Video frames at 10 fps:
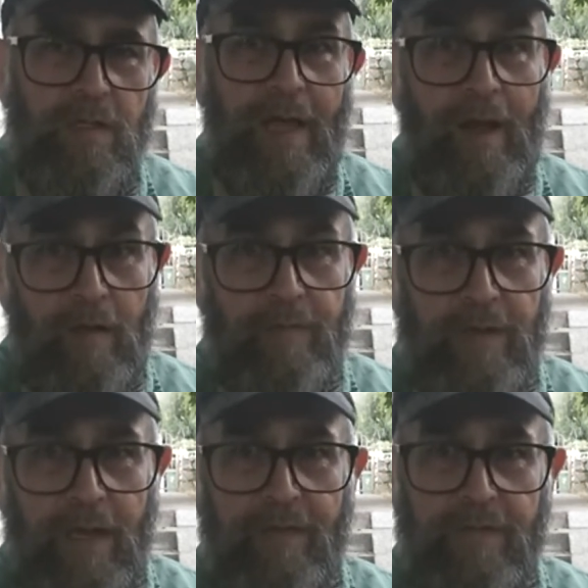Arabic
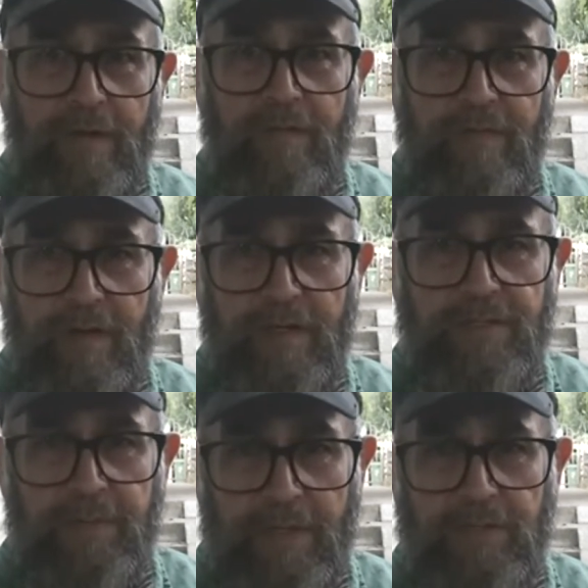having a very
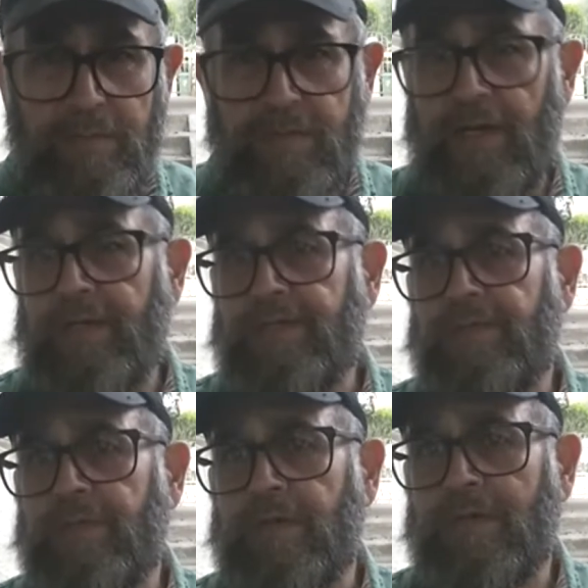special place,
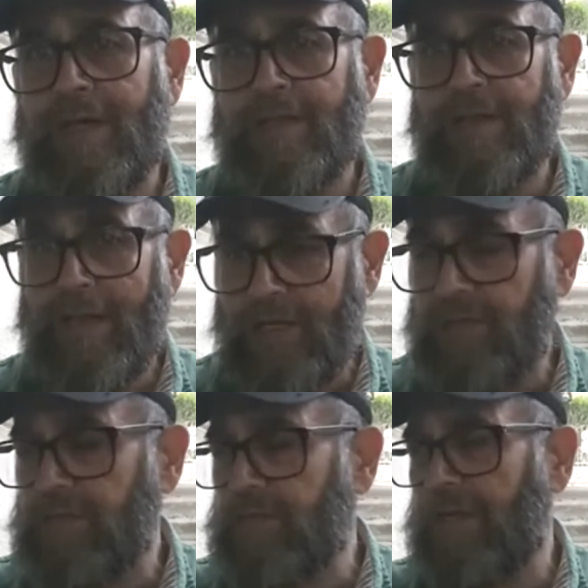but not the
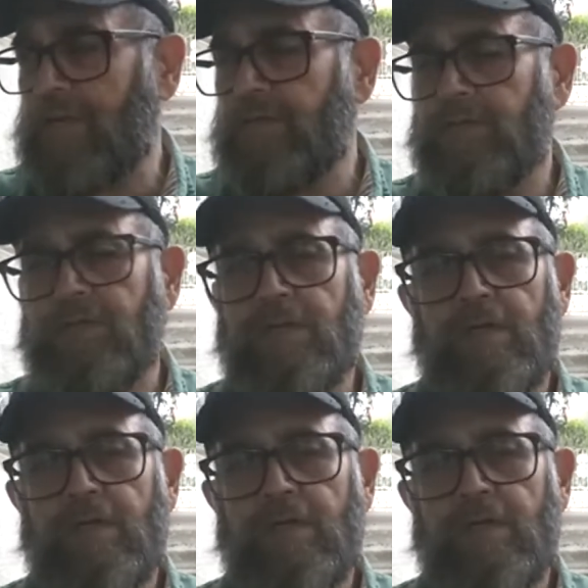national language,